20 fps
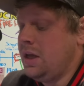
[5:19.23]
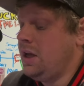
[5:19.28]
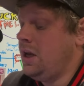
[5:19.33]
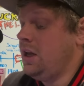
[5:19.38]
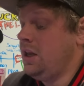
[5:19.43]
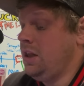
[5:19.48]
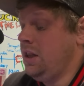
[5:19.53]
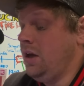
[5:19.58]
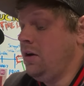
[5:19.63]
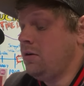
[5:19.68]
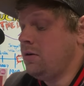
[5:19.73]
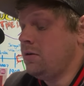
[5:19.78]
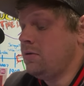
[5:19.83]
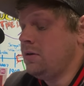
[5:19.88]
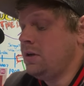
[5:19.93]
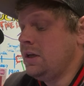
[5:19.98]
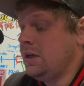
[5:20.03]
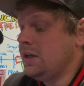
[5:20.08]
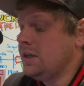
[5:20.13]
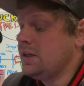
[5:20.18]
In
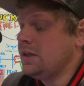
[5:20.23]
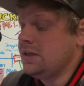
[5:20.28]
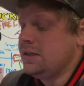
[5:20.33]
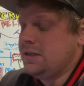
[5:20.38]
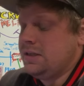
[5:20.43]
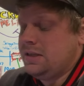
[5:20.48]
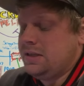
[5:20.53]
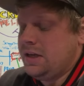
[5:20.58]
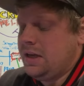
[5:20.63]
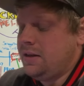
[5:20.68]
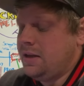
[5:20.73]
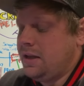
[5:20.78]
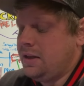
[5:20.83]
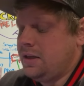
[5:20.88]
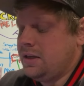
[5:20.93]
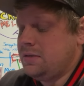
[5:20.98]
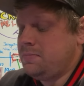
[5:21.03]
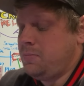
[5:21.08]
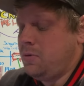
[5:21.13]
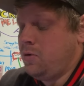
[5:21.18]
Yo, it is said that
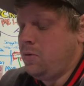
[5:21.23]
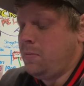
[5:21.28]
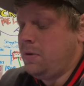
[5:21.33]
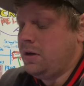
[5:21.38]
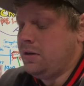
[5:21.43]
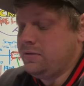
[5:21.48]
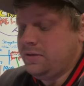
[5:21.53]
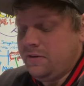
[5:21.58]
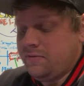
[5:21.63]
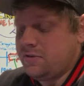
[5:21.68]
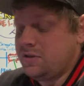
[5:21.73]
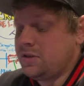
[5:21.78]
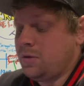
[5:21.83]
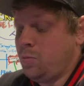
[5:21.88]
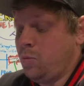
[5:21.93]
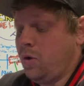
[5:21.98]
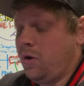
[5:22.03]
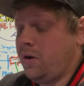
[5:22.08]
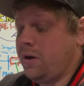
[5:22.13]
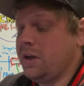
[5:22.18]
this Pokemon lives
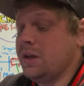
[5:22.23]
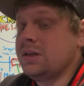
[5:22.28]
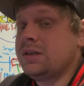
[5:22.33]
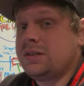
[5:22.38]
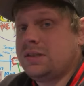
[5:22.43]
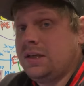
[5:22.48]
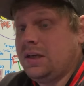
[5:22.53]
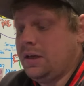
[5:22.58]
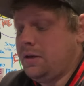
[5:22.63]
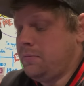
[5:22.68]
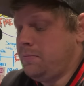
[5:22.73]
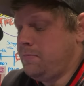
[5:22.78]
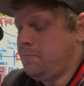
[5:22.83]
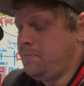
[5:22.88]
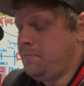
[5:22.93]
somewhere in the sea